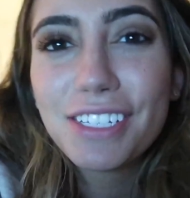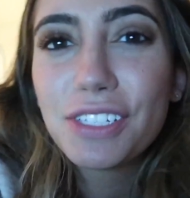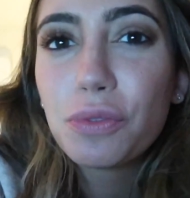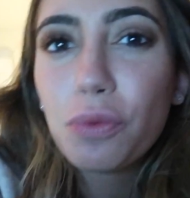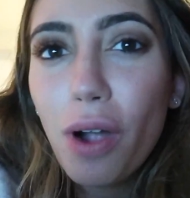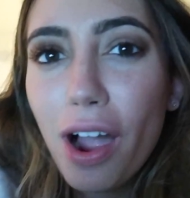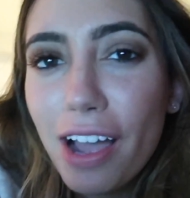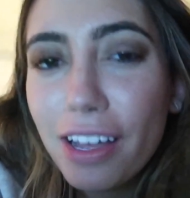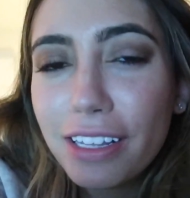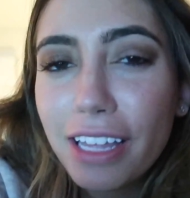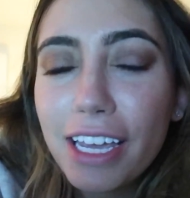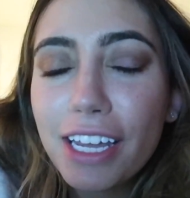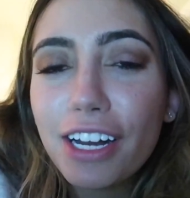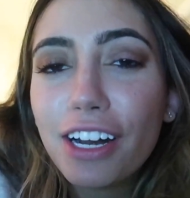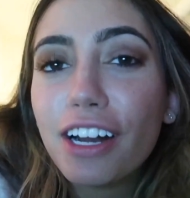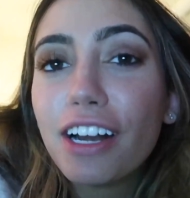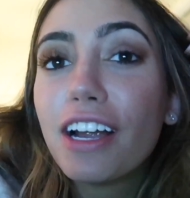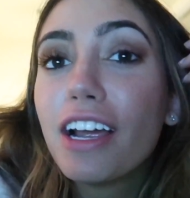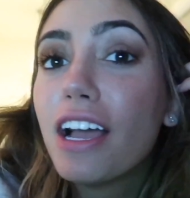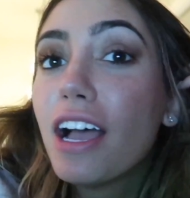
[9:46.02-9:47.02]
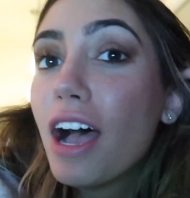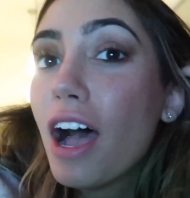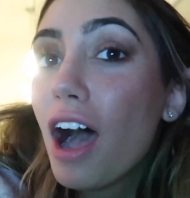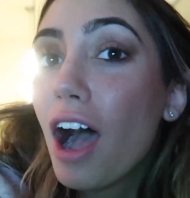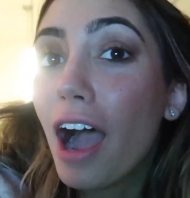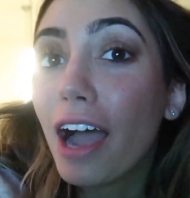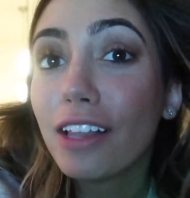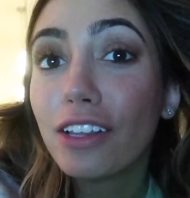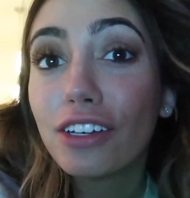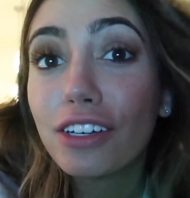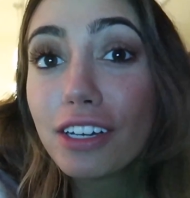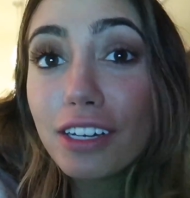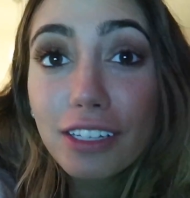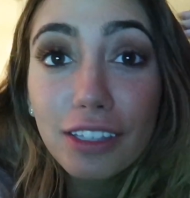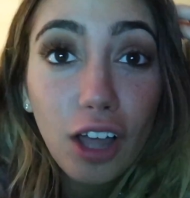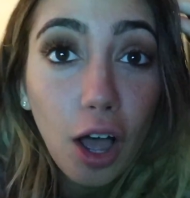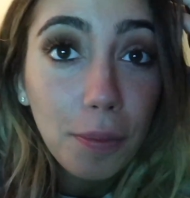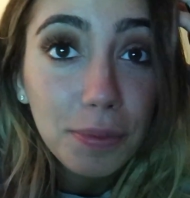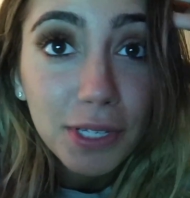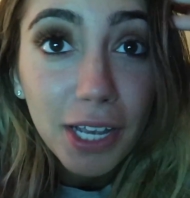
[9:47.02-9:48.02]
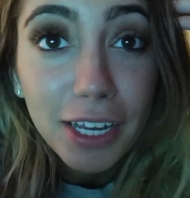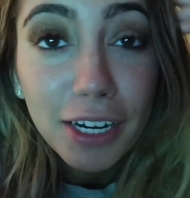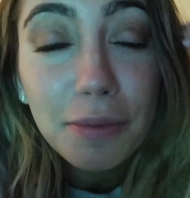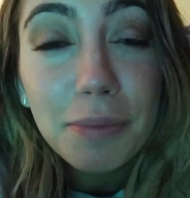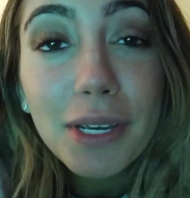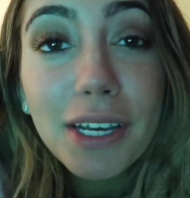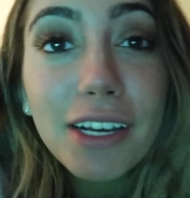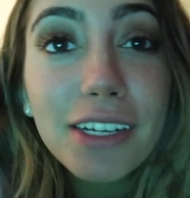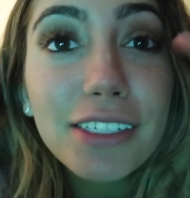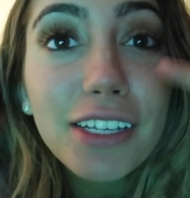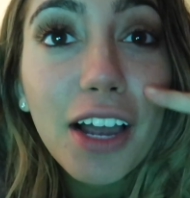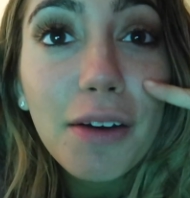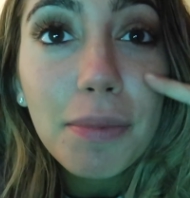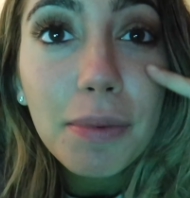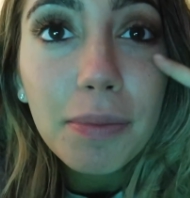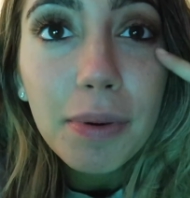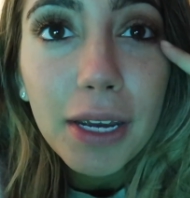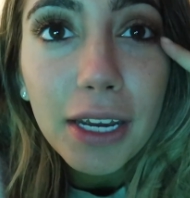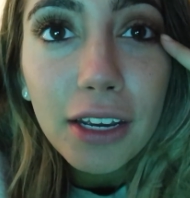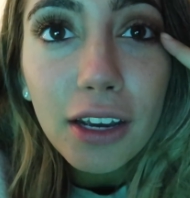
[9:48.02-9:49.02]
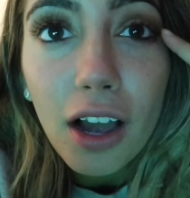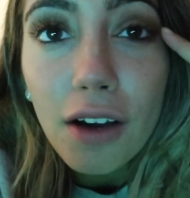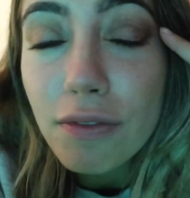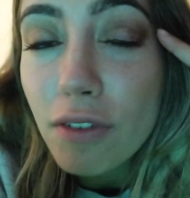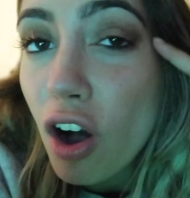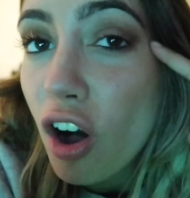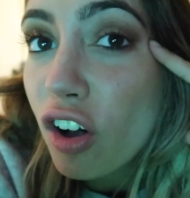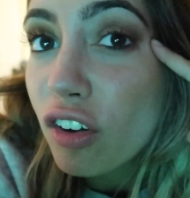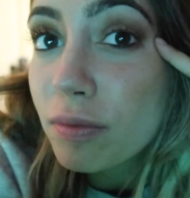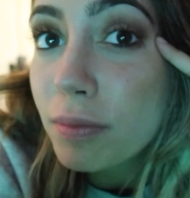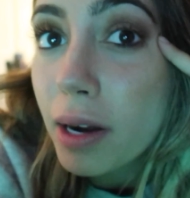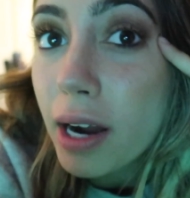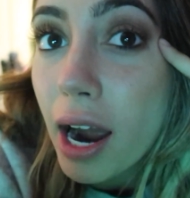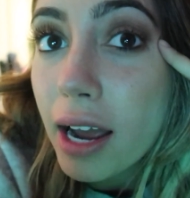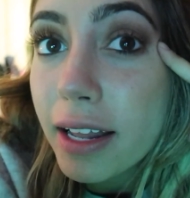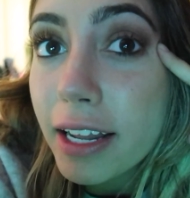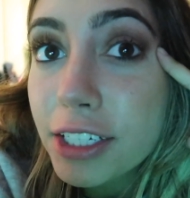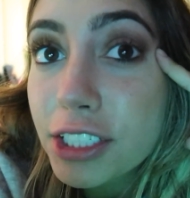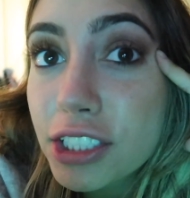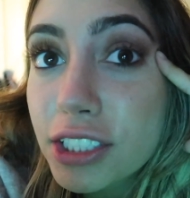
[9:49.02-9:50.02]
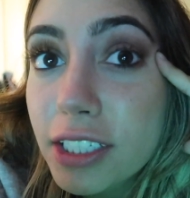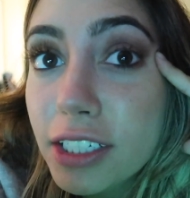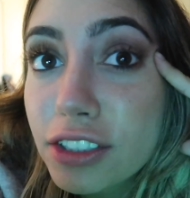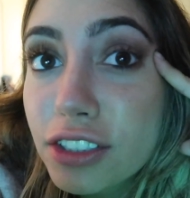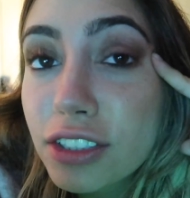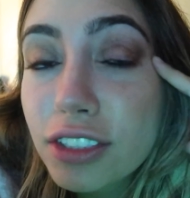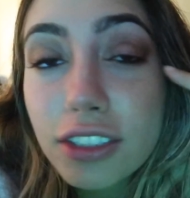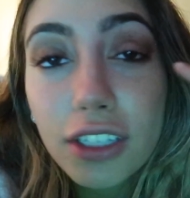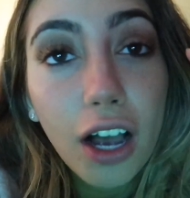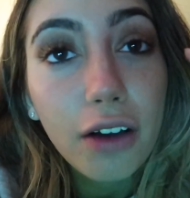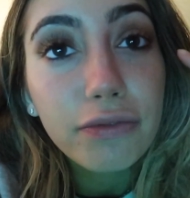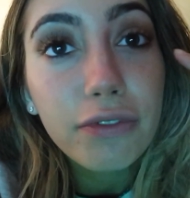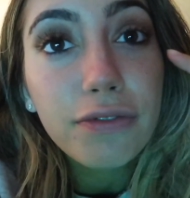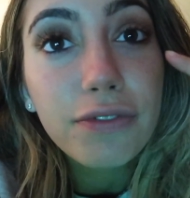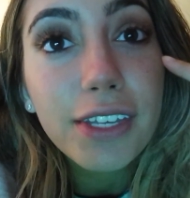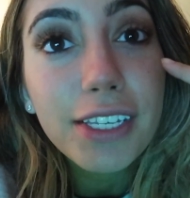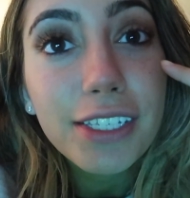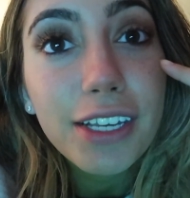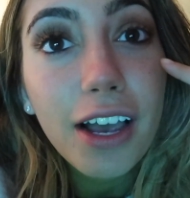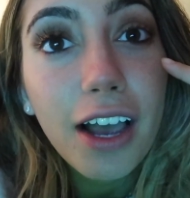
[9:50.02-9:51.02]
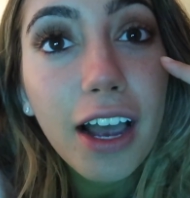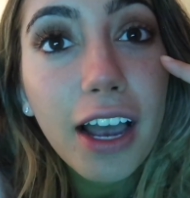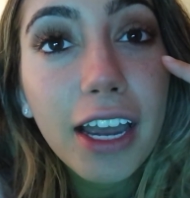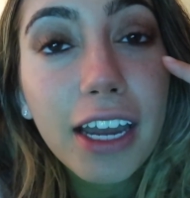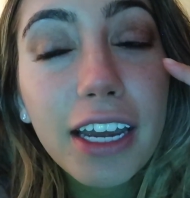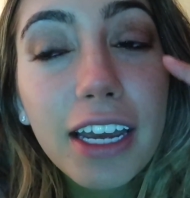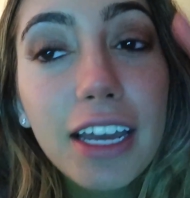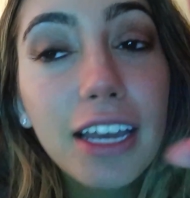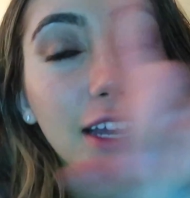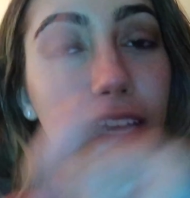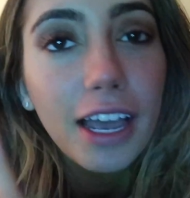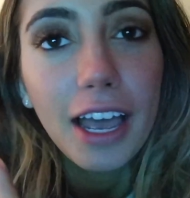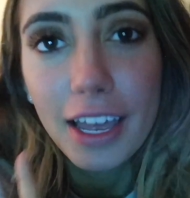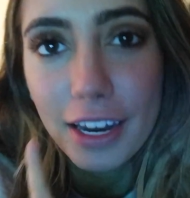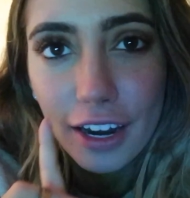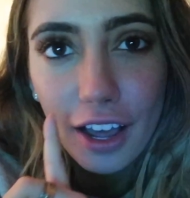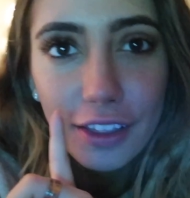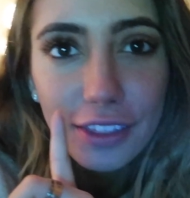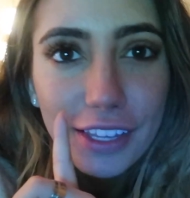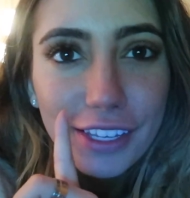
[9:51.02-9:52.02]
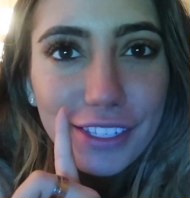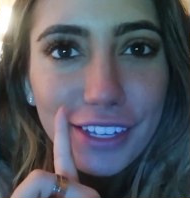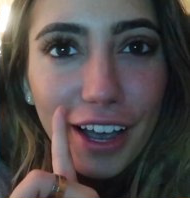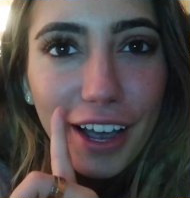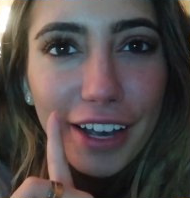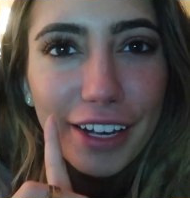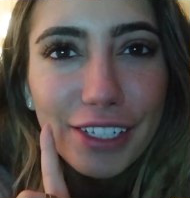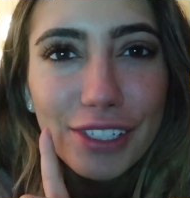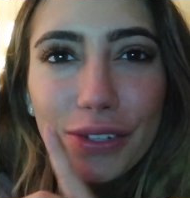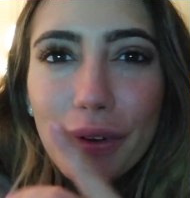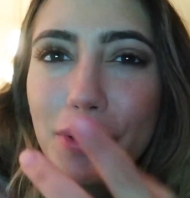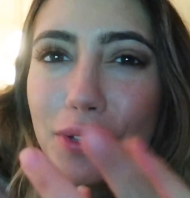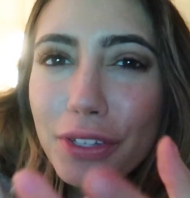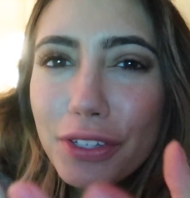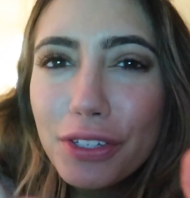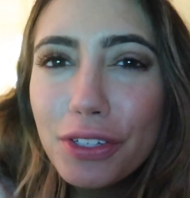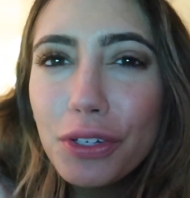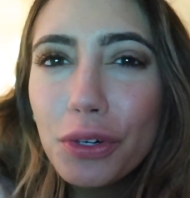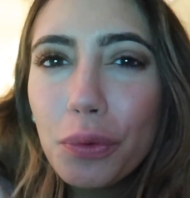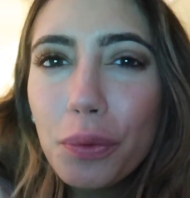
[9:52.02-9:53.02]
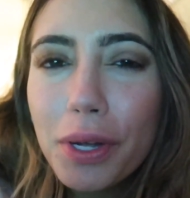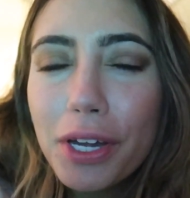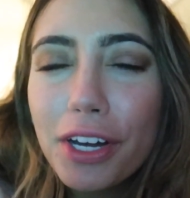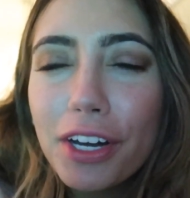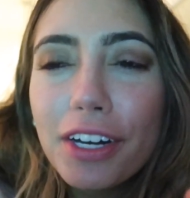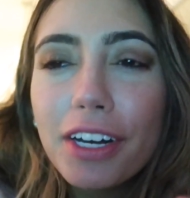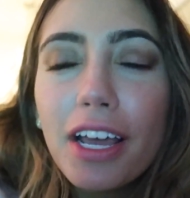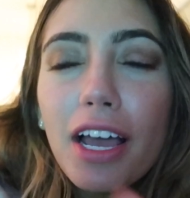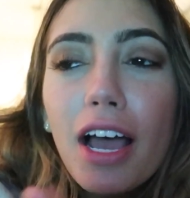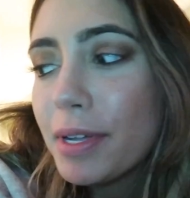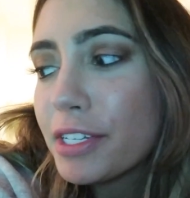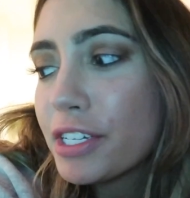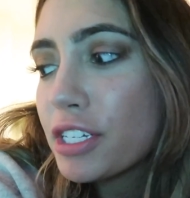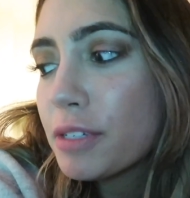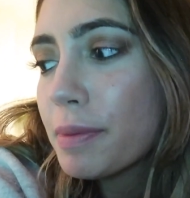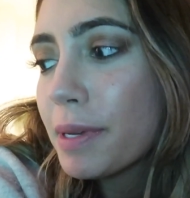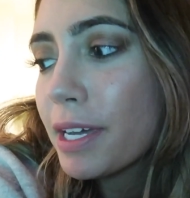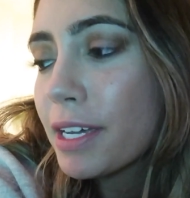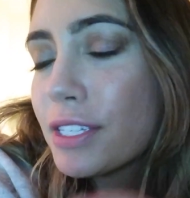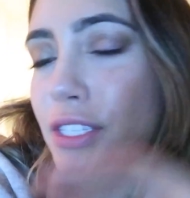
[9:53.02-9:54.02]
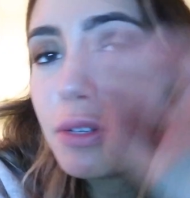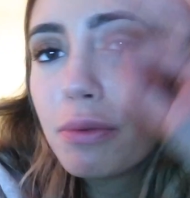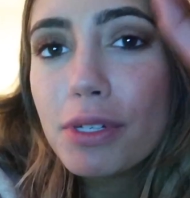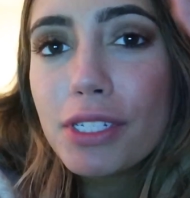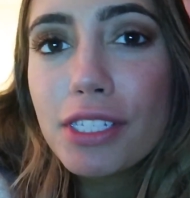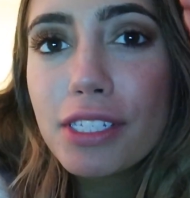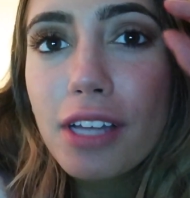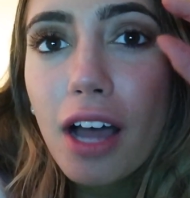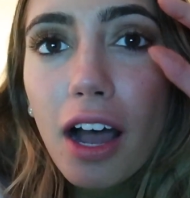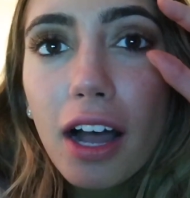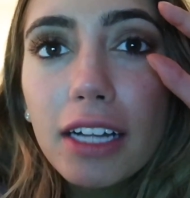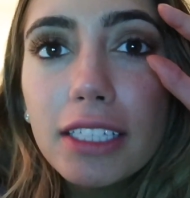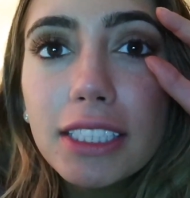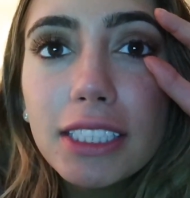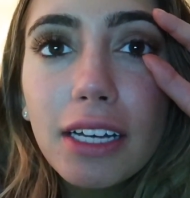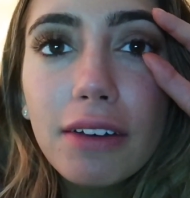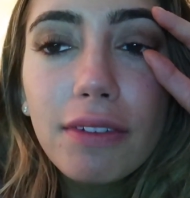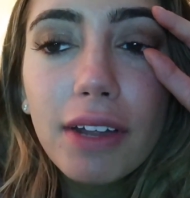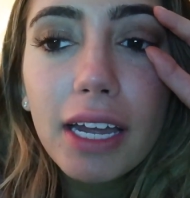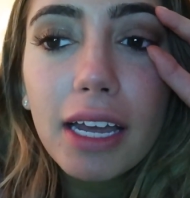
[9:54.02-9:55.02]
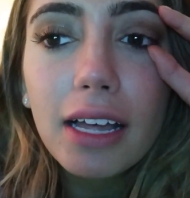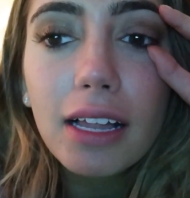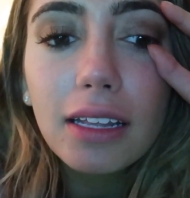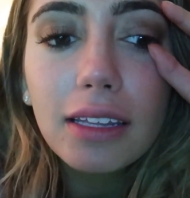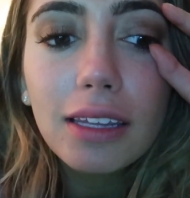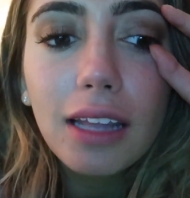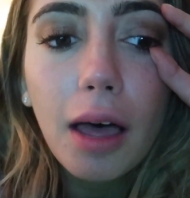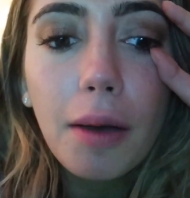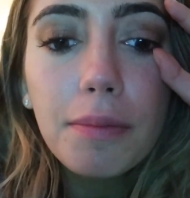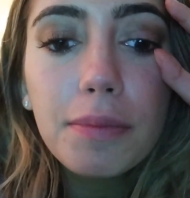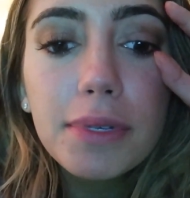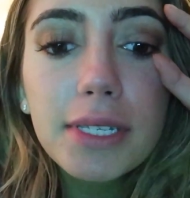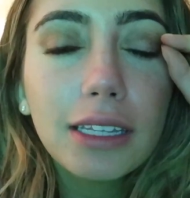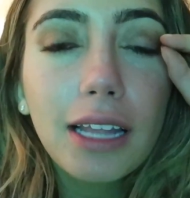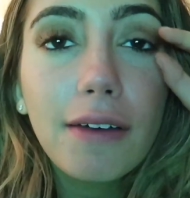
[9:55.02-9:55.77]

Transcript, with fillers: it's a while later. I look lopsided because I've been picking up all of my eyelash extensions off of this eye and not this eye. So I look a little weird. It's just because there was tons of like clumps